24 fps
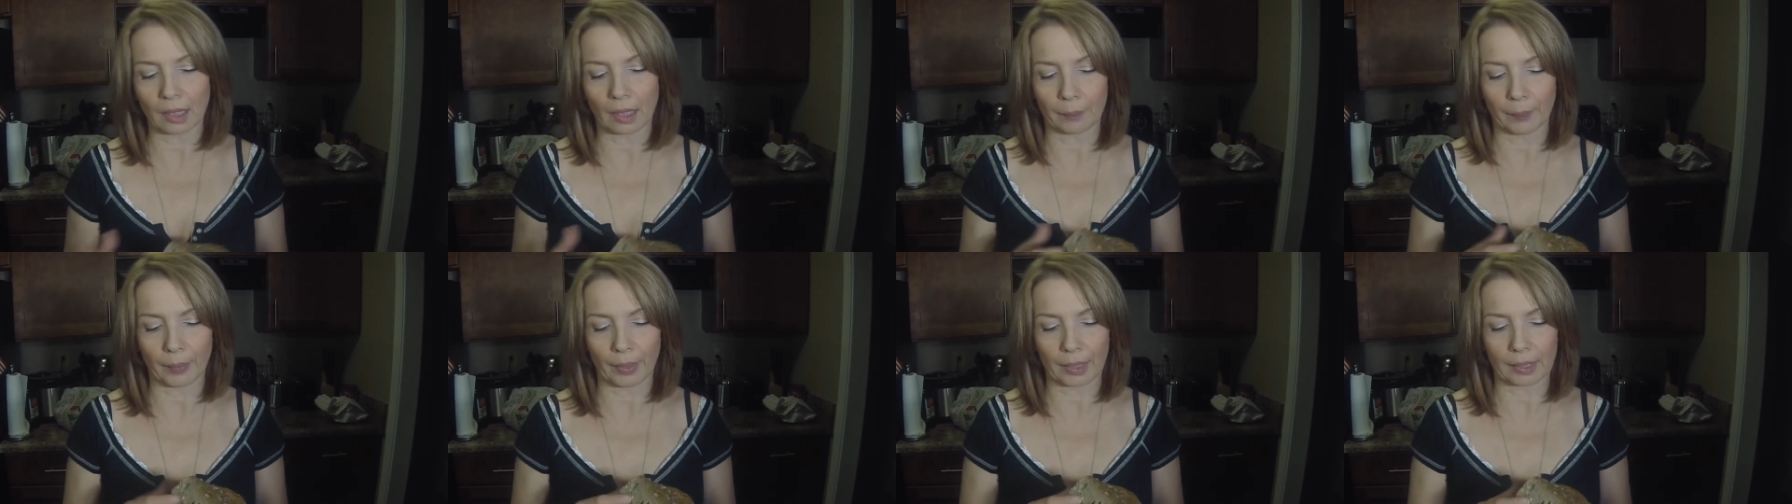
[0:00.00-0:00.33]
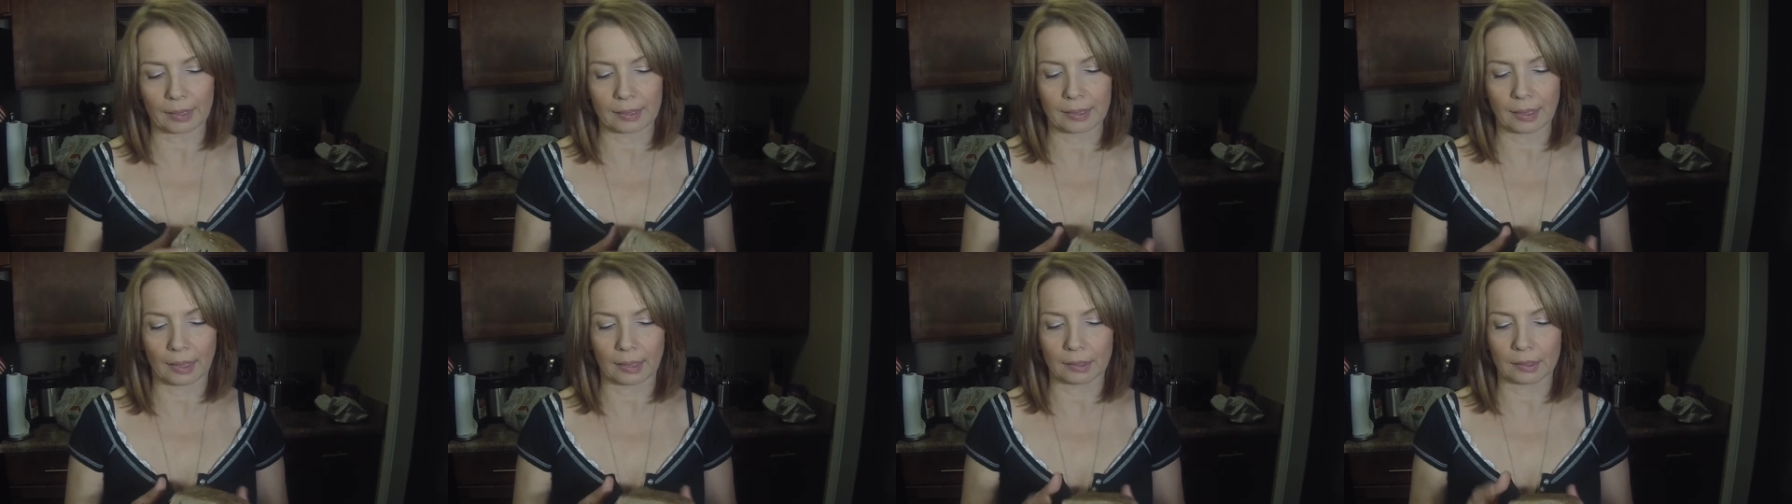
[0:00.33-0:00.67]
I make
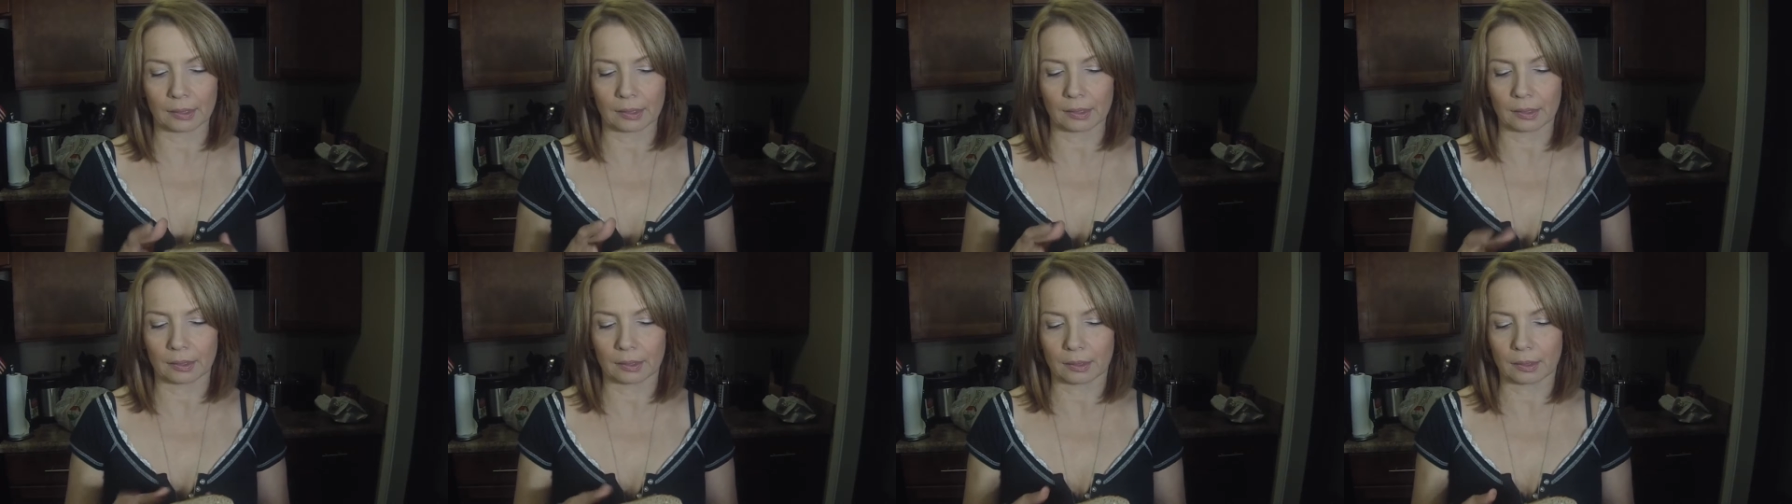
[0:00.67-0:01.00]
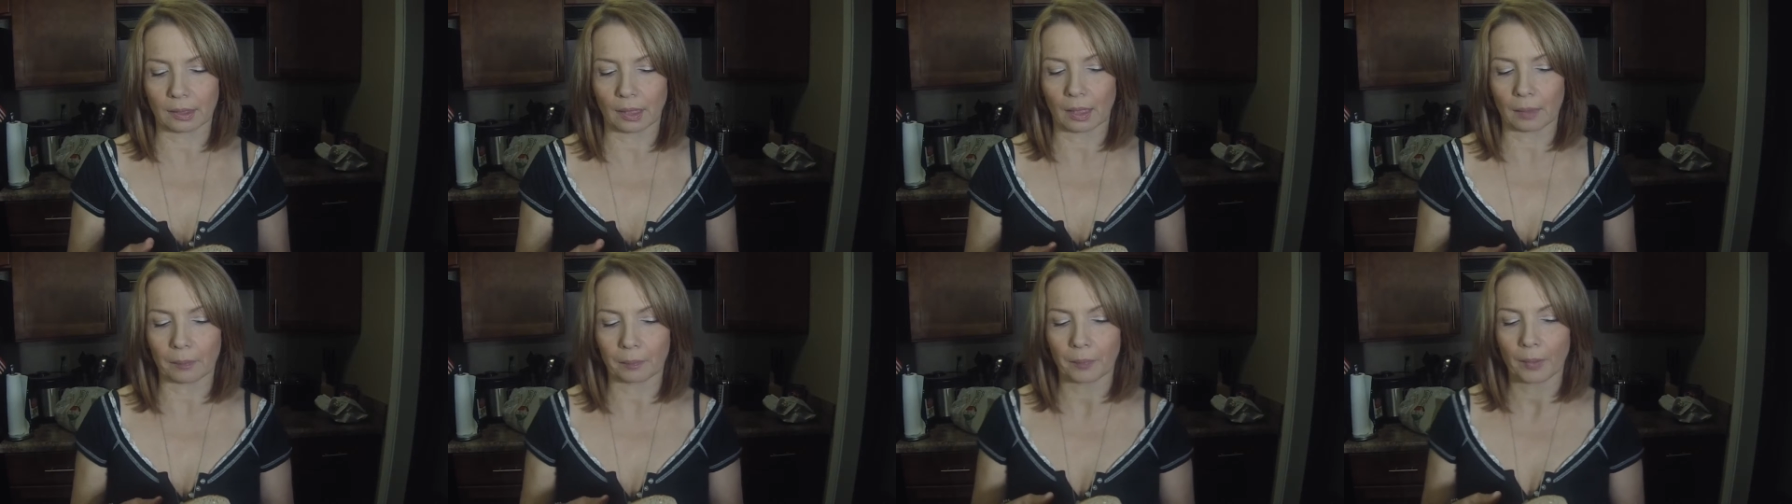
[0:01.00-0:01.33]
it salty this
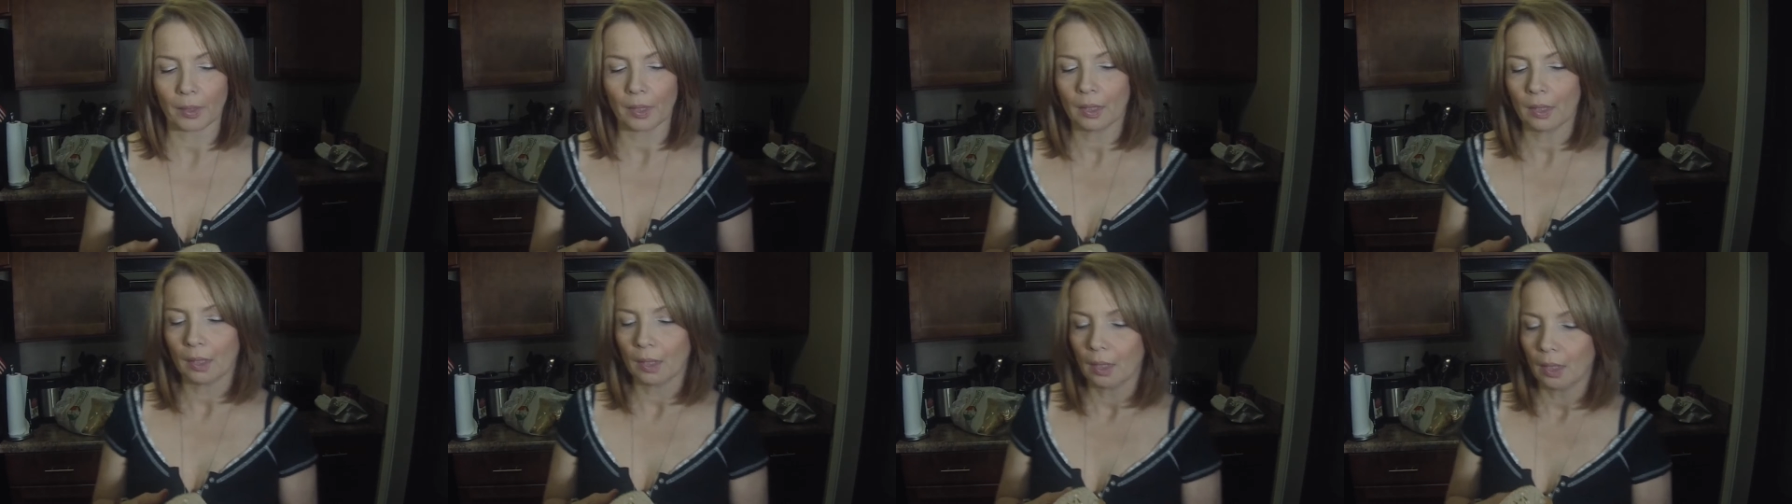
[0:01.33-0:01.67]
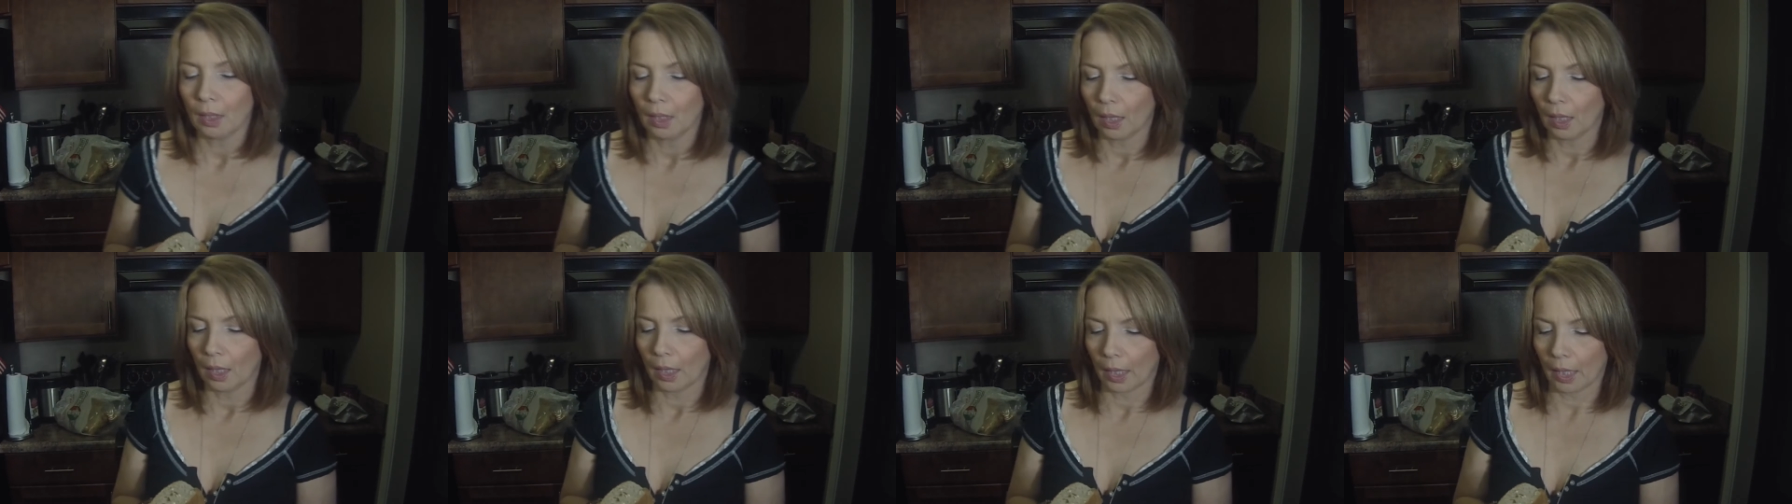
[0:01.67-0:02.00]
time,
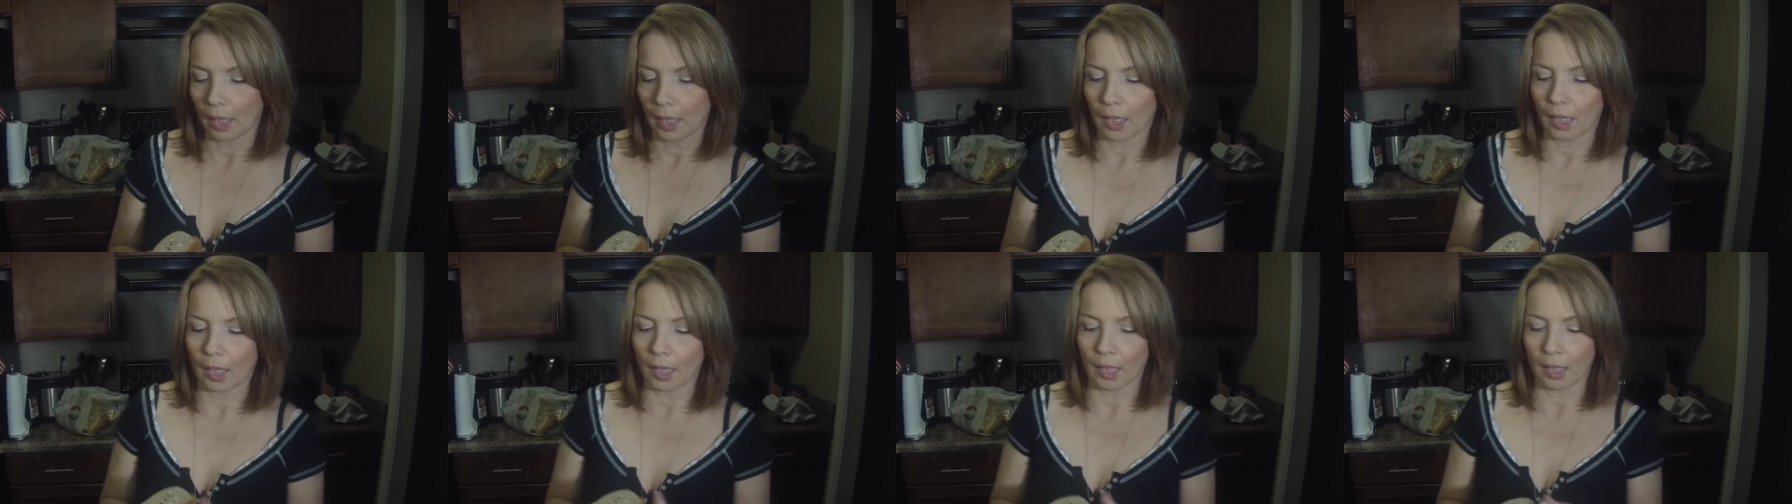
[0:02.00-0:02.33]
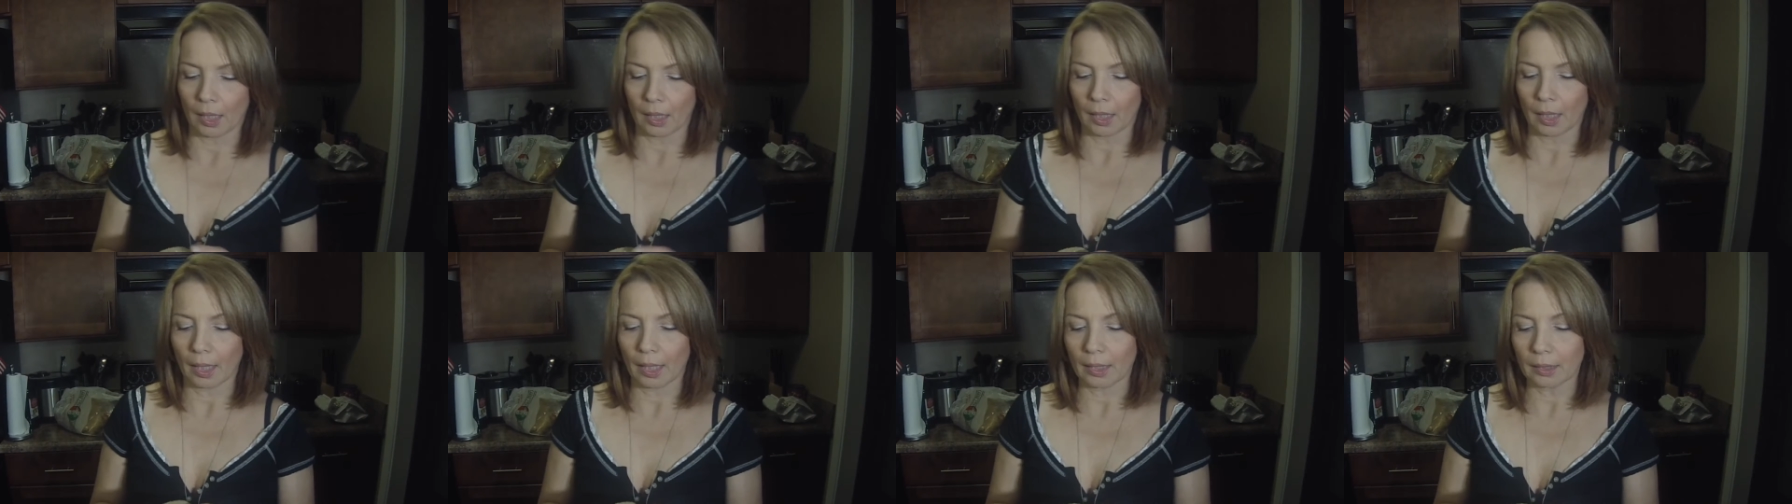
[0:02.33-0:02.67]

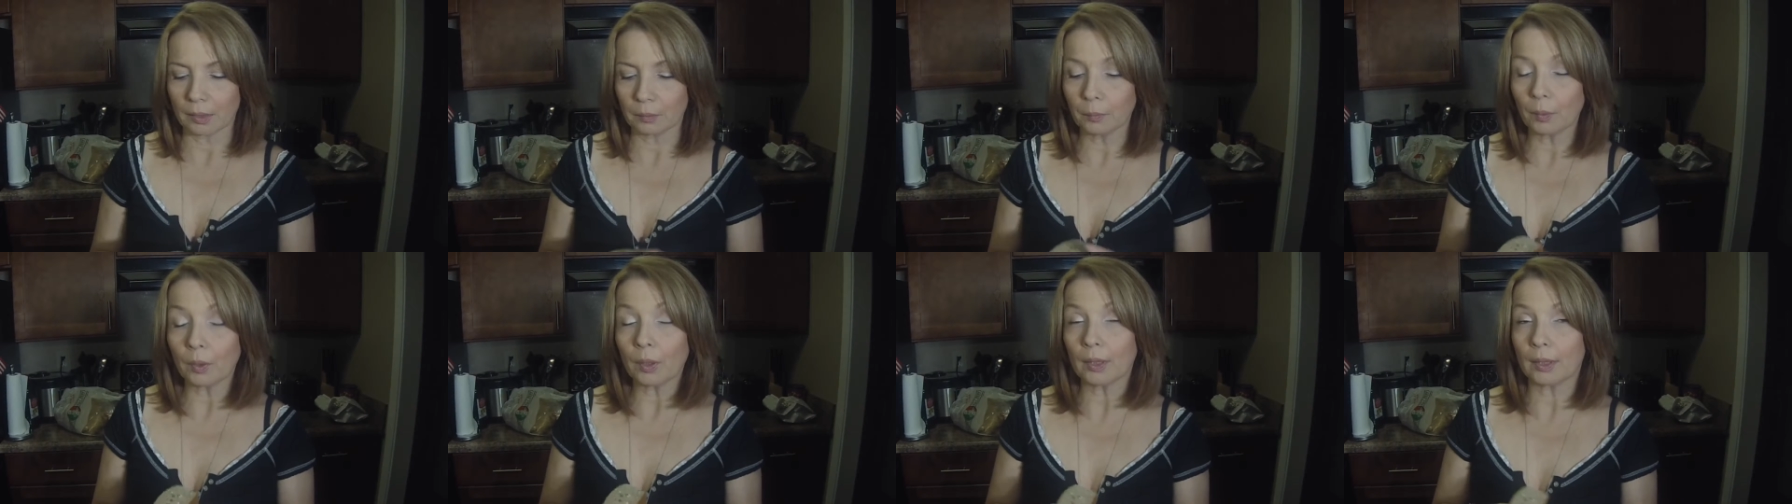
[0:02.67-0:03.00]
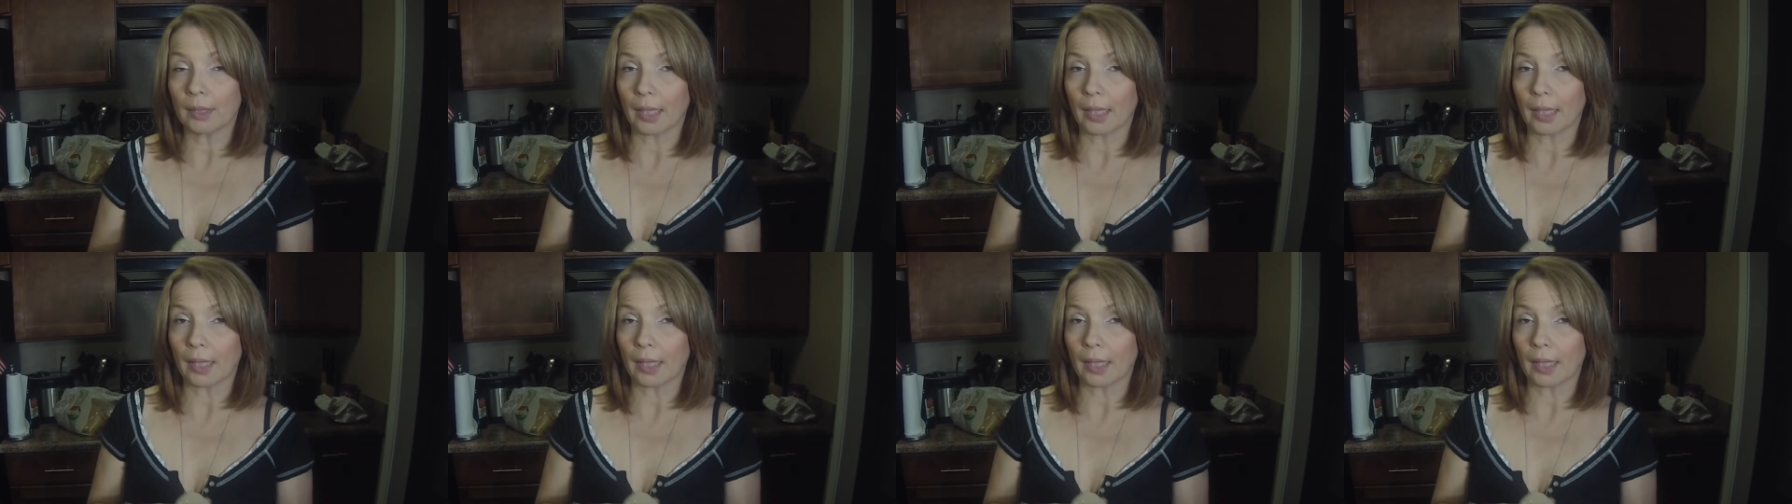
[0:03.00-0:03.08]
and it's more